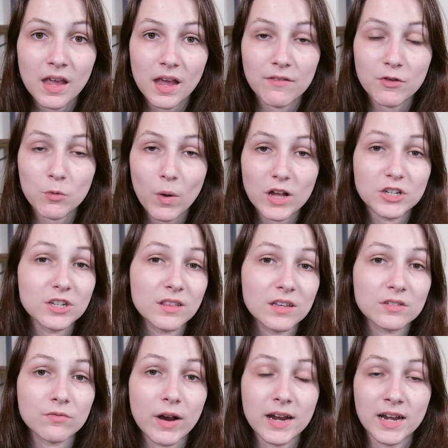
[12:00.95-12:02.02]
If you're watching
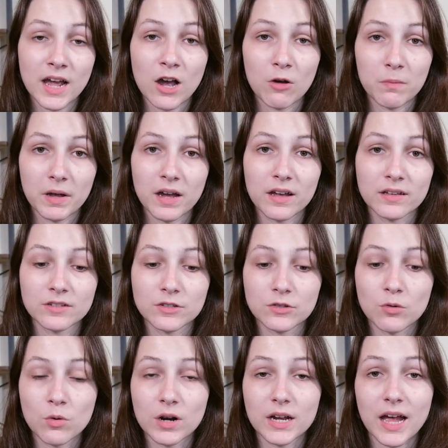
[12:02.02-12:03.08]
this right now because
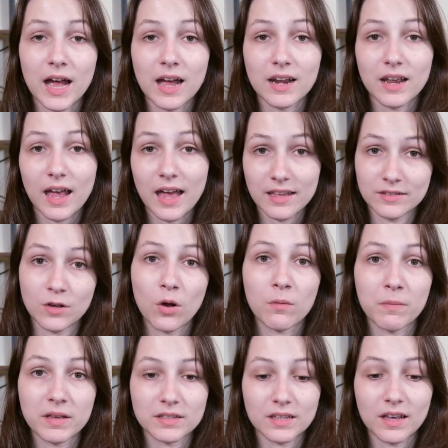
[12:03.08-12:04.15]
your cat has
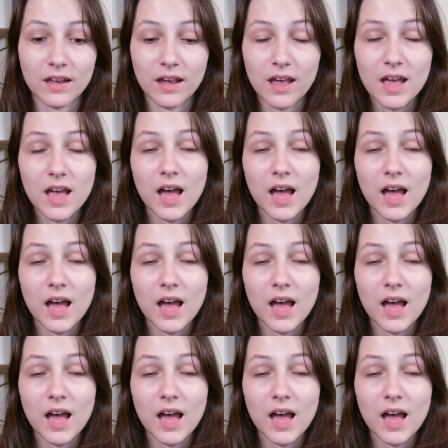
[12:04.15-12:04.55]
gone missing,